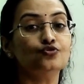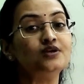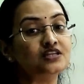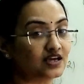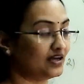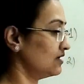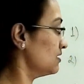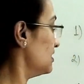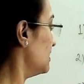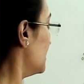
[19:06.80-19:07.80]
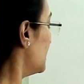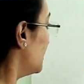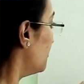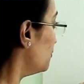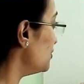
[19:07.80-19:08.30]
be there.
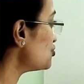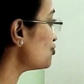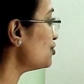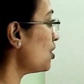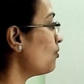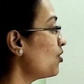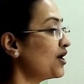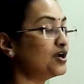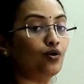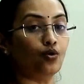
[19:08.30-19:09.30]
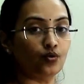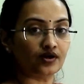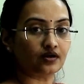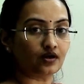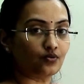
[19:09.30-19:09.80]
We should avoid
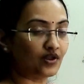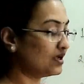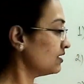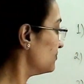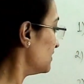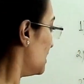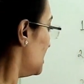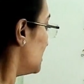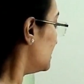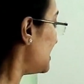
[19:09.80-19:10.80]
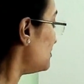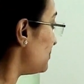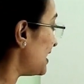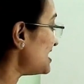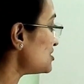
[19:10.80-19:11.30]
overcrowding. Then
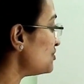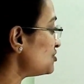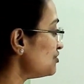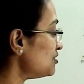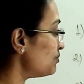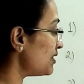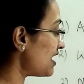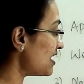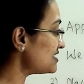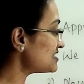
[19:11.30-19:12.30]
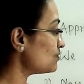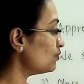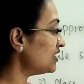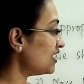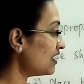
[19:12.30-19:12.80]
place between plants
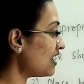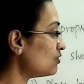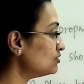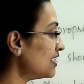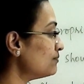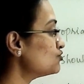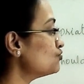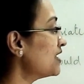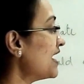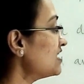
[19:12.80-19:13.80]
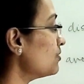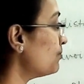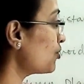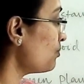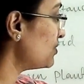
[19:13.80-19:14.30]
will allow them to get proper